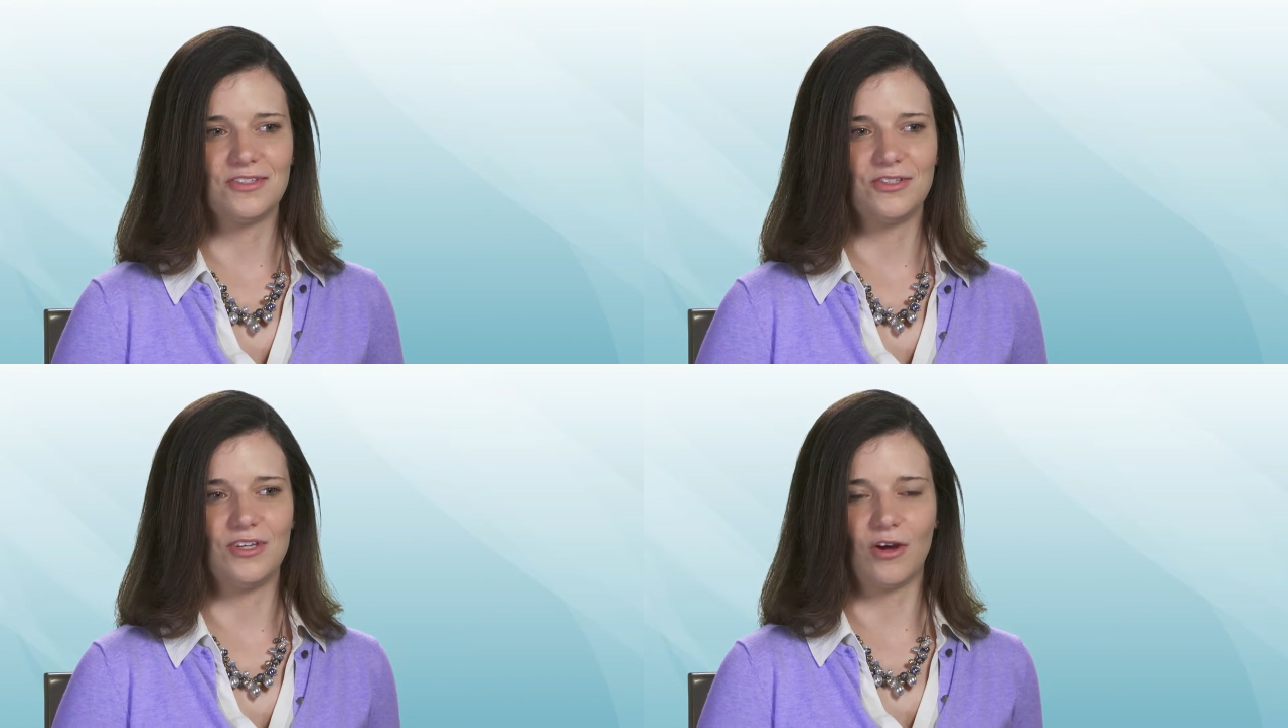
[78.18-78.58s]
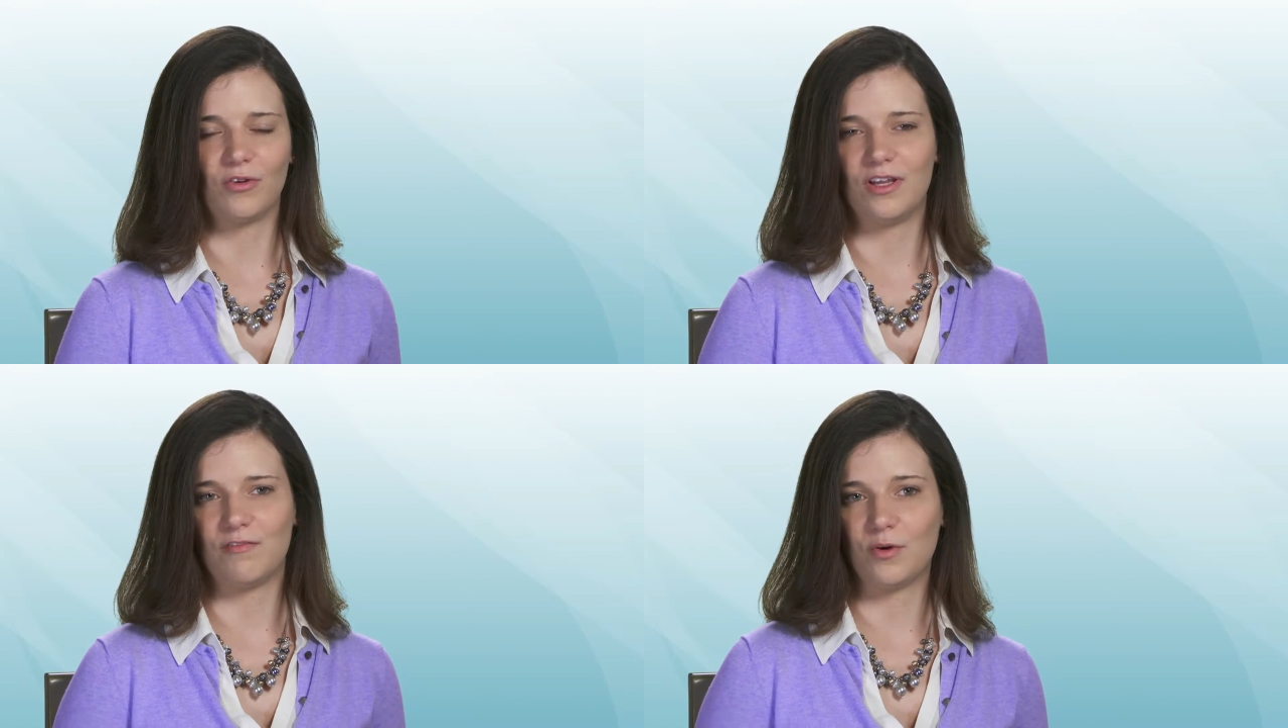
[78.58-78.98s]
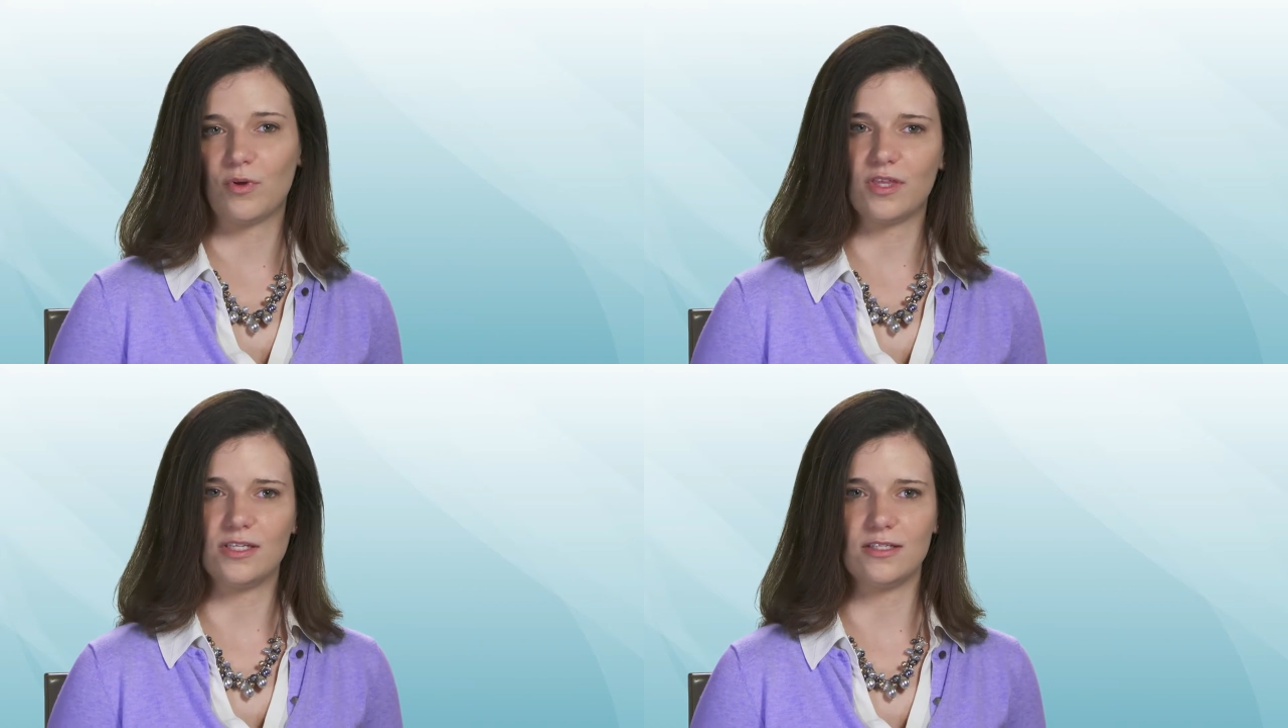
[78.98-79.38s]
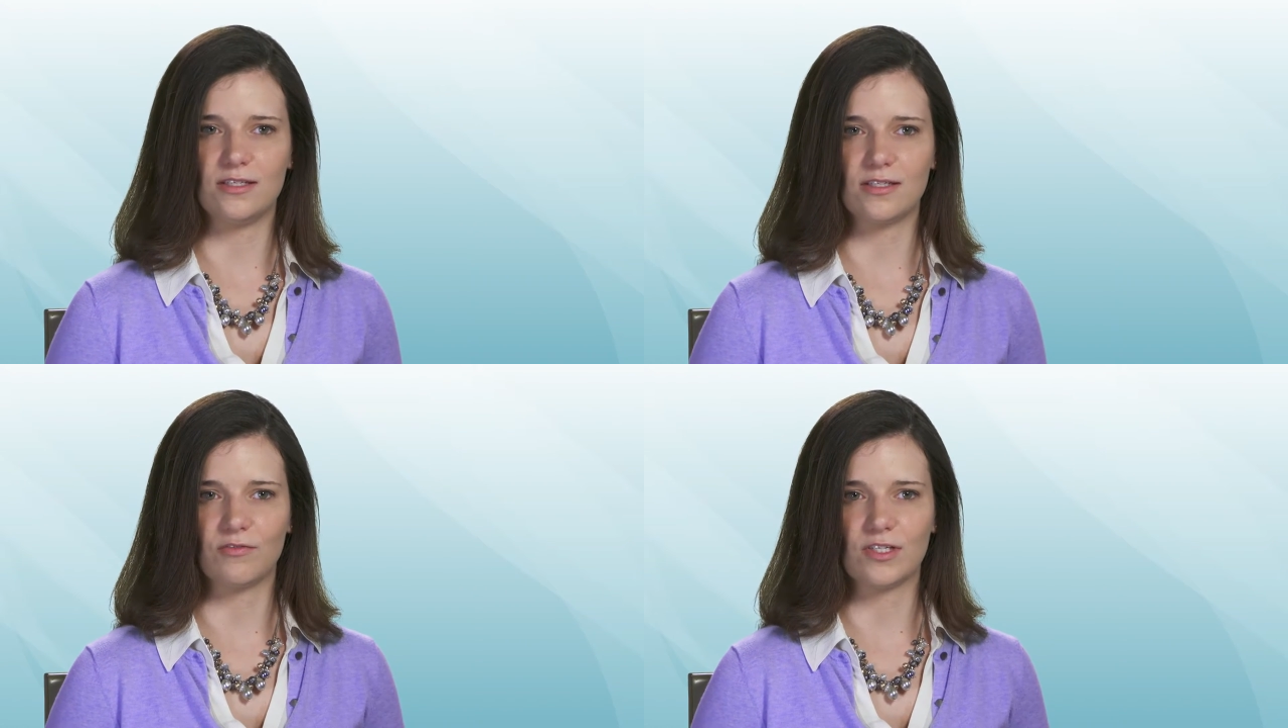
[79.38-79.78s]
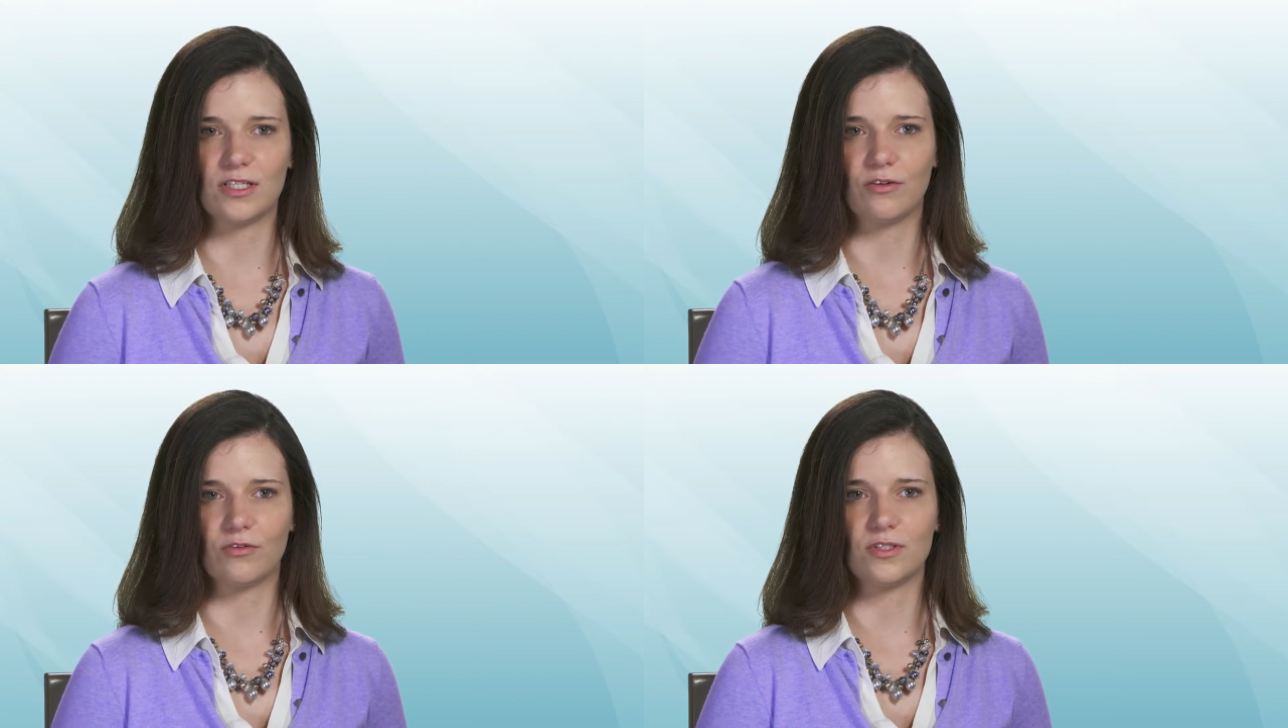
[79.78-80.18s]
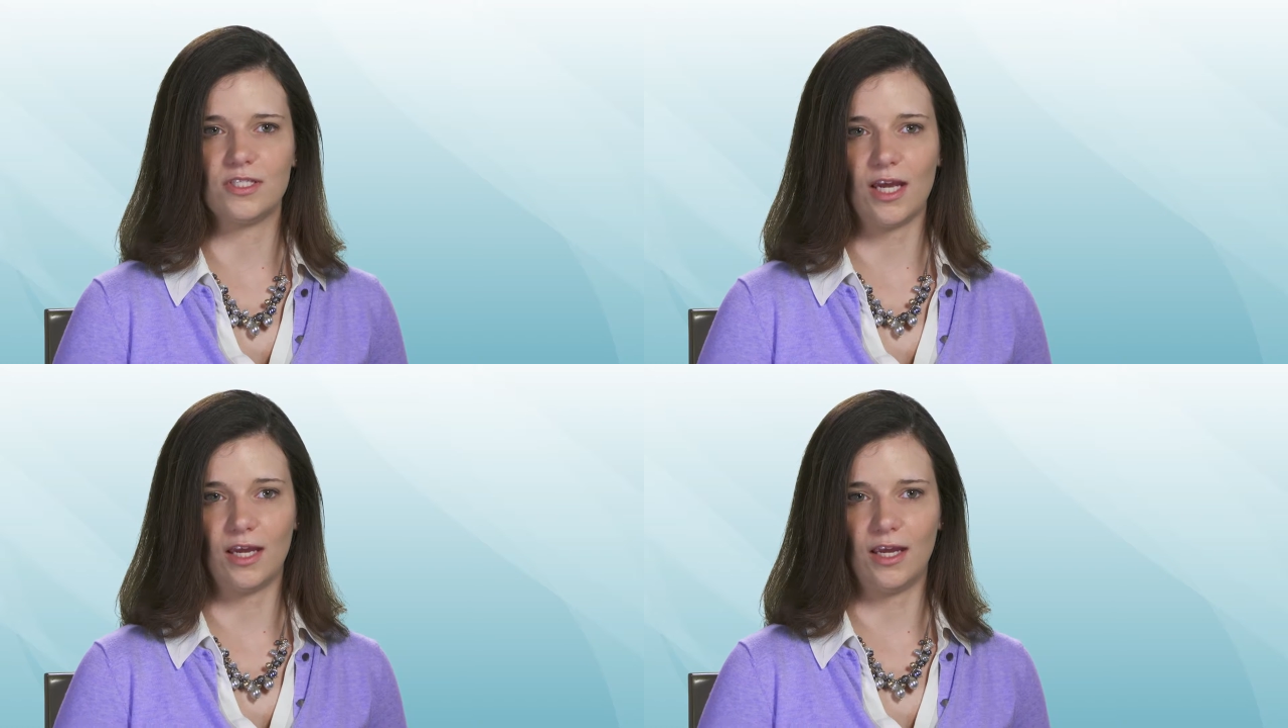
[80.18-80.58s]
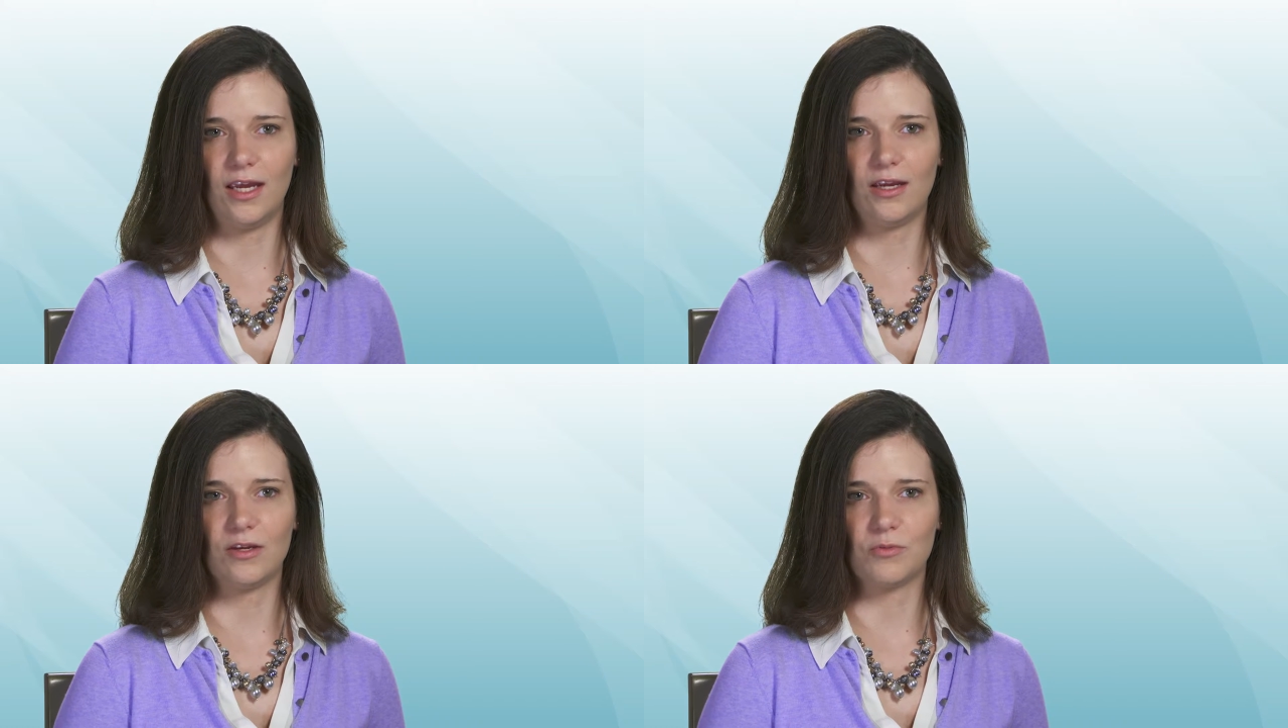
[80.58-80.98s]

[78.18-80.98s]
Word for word: to now living with a disease every single day,